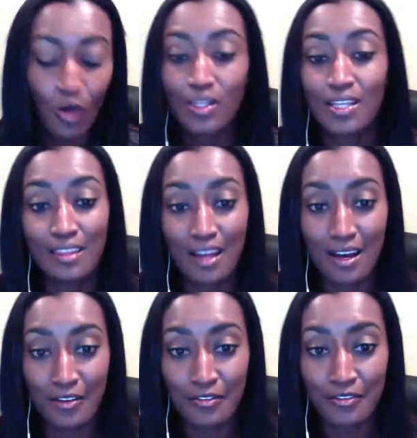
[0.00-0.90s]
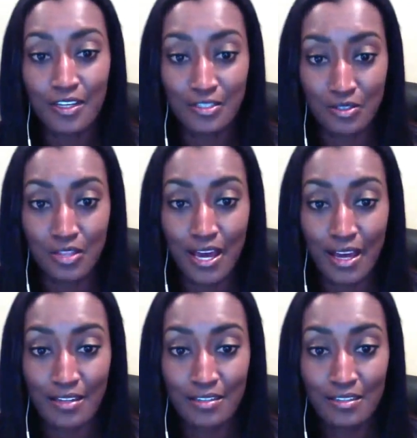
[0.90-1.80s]
Only love can do
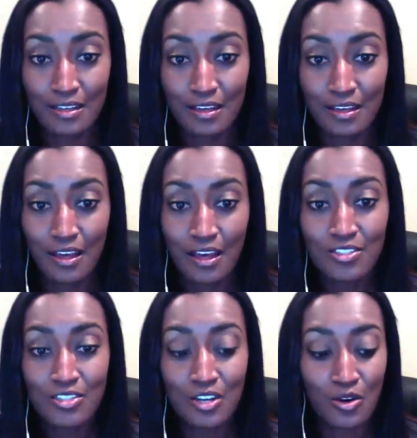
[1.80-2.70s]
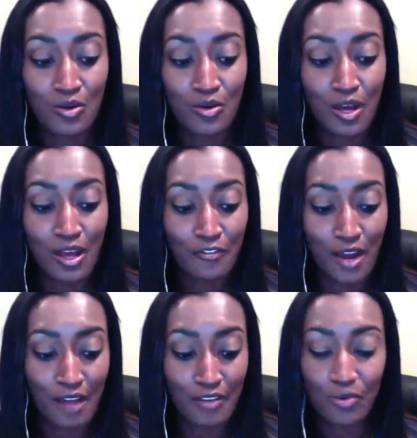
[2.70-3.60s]
that." So
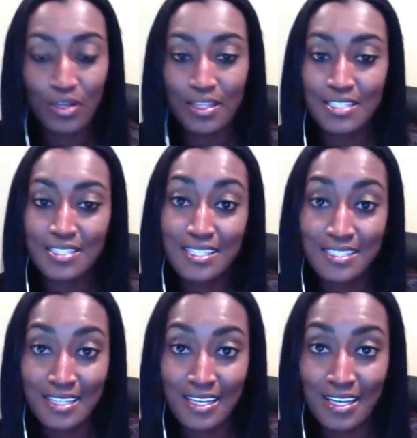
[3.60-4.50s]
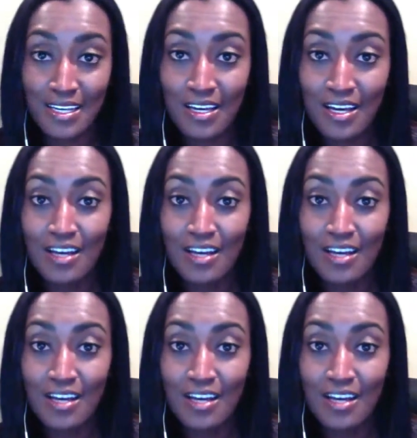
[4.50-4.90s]
for everyone that's listening,